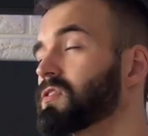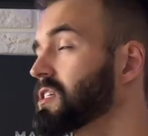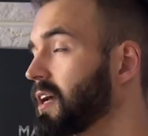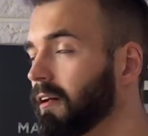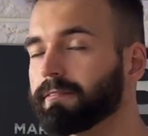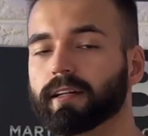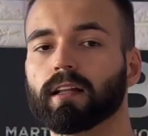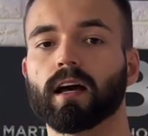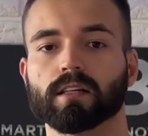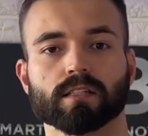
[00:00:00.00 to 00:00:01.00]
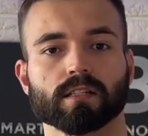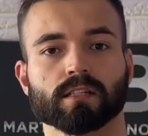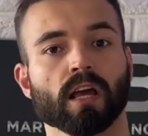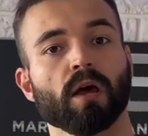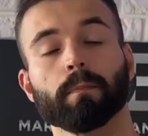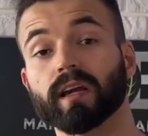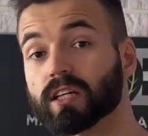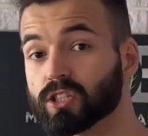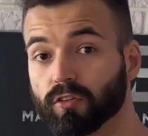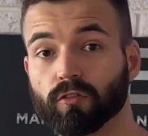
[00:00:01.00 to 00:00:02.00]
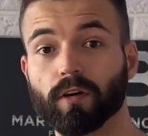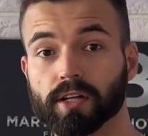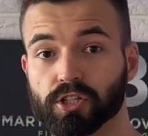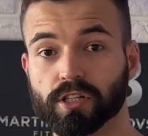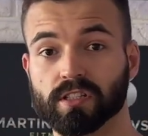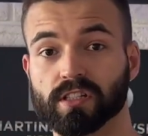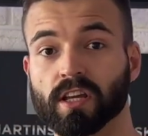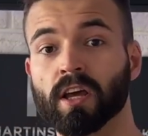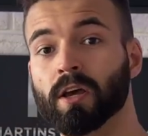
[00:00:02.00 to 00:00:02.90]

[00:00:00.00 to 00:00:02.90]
self-analysis, because of questions,